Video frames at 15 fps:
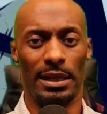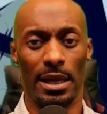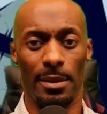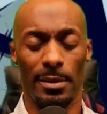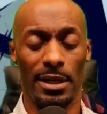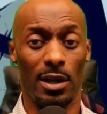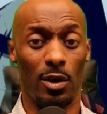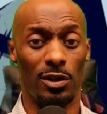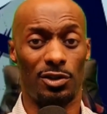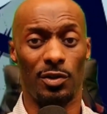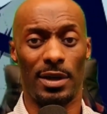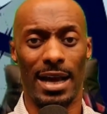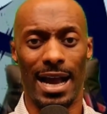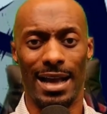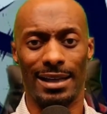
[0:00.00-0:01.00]
Let me know what
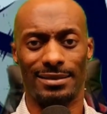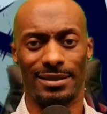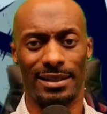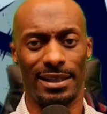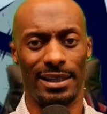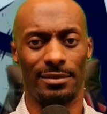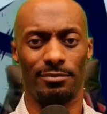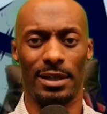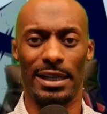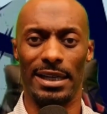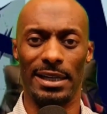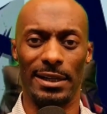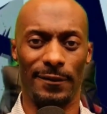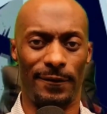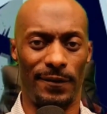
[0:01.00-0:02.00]
you guys think.
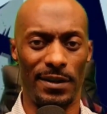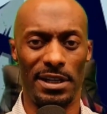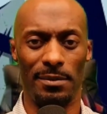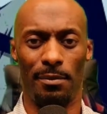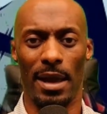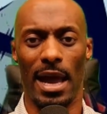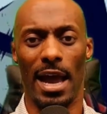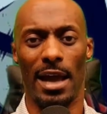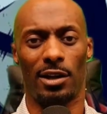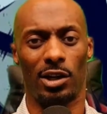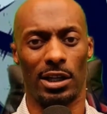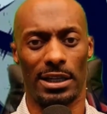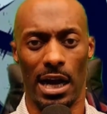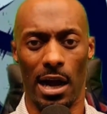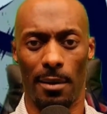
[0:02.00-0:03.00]
Any feedback
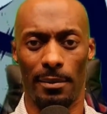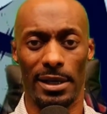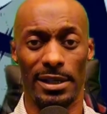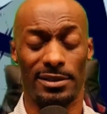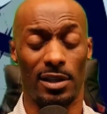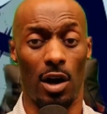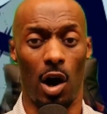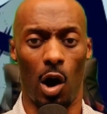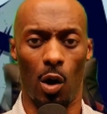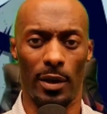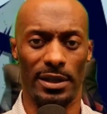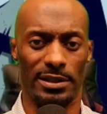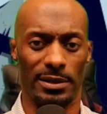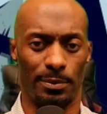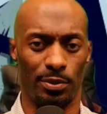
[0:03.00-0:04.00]
or comments are
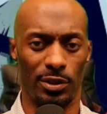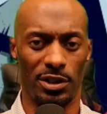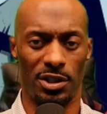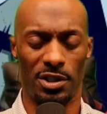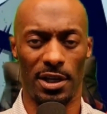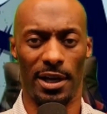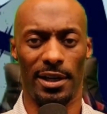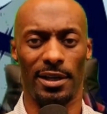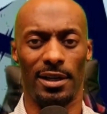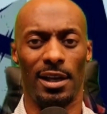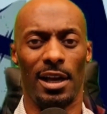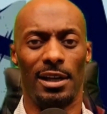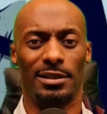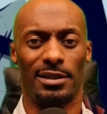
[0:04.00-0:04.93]
always appreciated.